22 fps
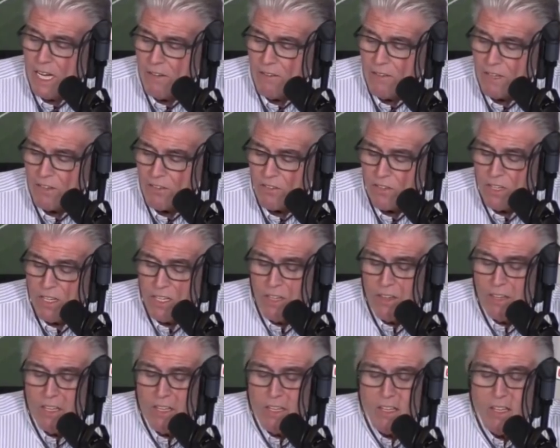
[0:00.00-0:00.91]

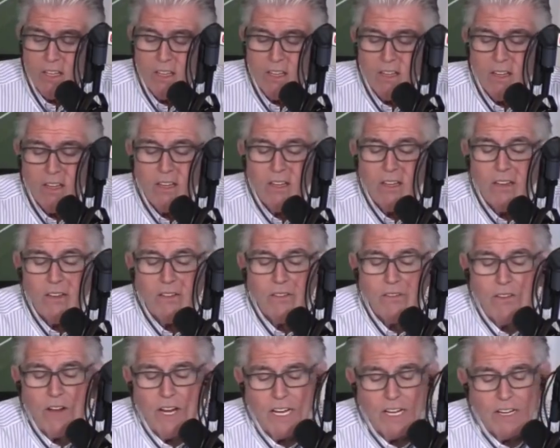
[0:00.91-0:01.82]
obviously the
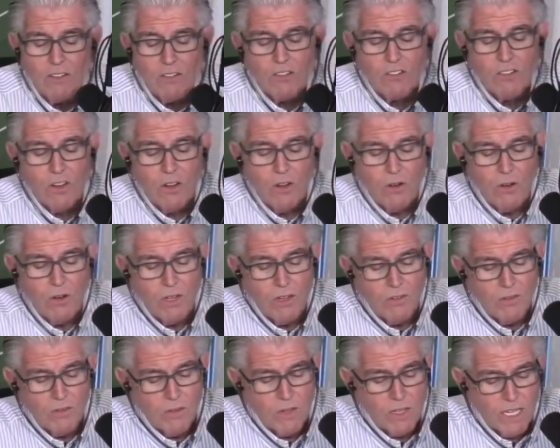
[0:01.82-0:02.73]
uh, final show
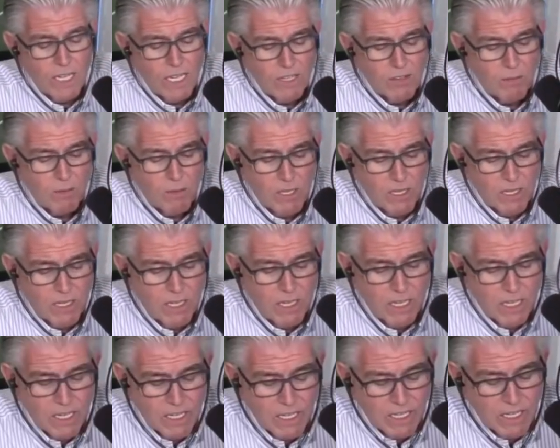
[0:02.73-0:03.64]
of what has been
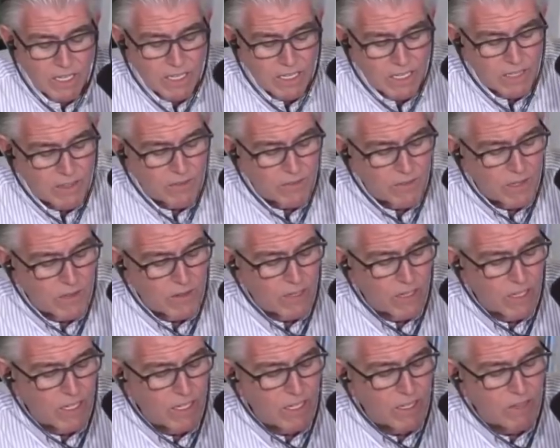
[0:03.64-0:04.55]
a uh,
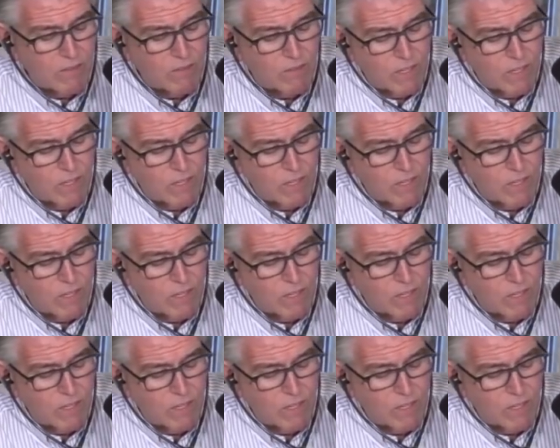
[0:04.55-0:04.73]
very,